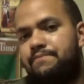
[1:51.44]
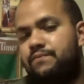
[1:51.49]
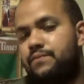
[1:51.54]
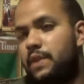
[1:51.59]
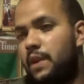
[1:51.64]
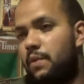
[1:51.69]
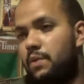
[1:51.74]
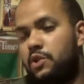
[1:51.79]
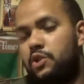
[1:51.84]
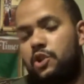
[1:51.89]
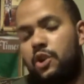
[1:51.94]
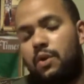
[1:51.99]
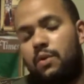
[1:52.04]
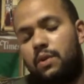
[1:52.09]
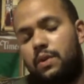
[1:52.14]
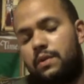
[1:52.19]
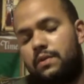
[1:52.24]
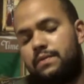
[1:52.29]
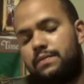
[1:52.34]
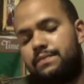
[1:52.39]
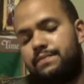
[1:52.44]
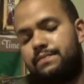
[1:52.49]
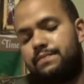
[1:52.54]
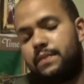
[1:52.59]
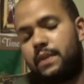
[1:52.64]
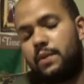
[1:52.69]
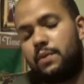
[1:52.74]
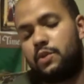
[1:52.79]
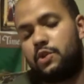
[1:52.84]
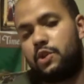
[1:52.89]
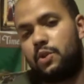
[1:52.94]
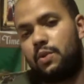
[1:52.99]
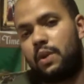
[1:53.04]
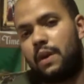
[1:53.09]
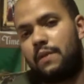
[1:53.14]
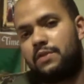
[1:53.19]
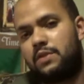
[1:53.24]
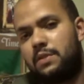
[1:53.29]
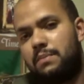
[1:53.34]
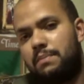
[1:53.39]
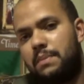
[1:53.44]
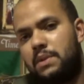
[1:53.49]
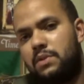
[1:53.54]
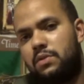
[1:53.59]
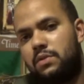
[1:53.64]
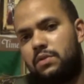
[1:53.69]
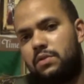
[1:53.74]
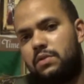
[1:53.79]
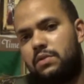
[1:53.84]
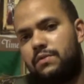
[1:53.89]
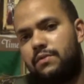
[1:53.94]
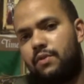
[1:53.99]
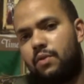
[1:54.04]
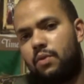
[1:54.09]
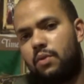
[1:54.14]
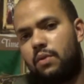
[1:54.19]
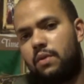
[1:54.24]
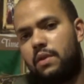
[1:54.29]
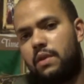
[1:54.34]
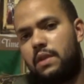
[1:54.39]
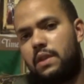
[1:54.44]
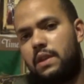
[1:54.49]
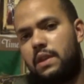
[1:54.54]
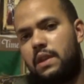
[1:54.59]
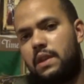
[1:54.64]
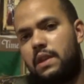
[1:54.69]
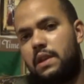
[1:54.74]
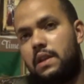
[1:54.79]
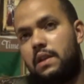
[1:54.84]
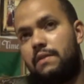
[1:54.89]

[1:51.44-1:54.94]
they were showing off some missiles for the,